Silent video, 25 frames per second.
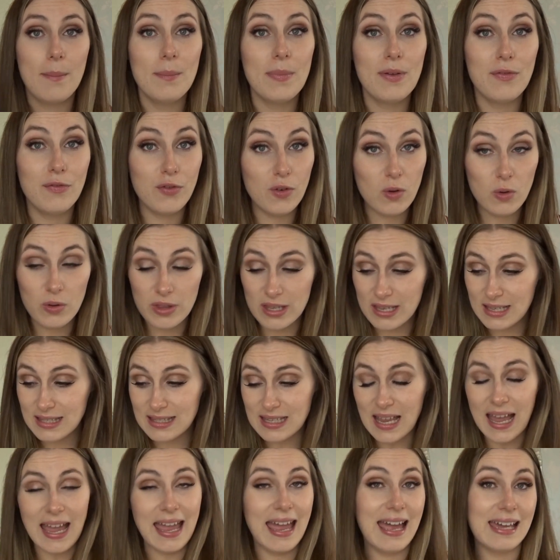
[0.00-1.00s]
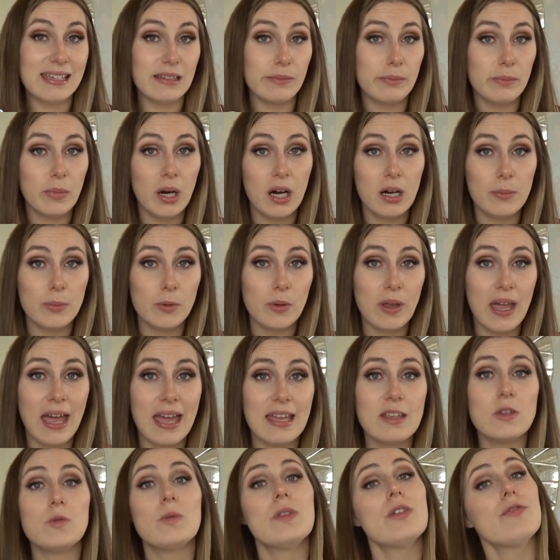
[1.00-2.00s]
Before this I had a marble
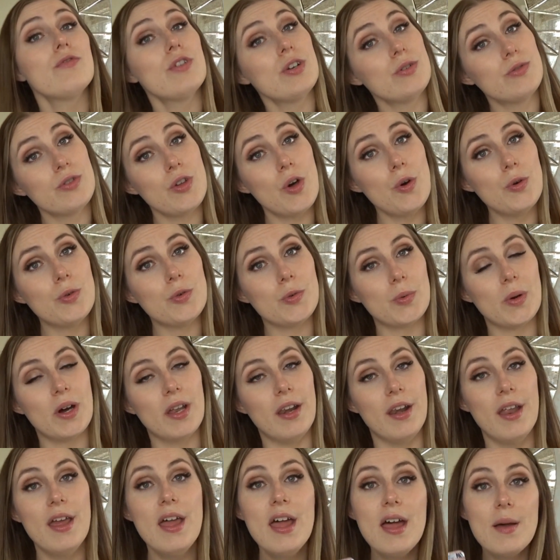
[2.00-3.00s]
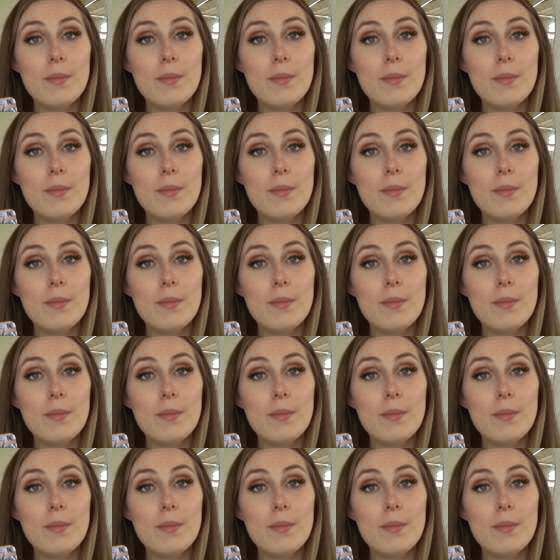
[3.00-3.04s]
case with a rose gold one,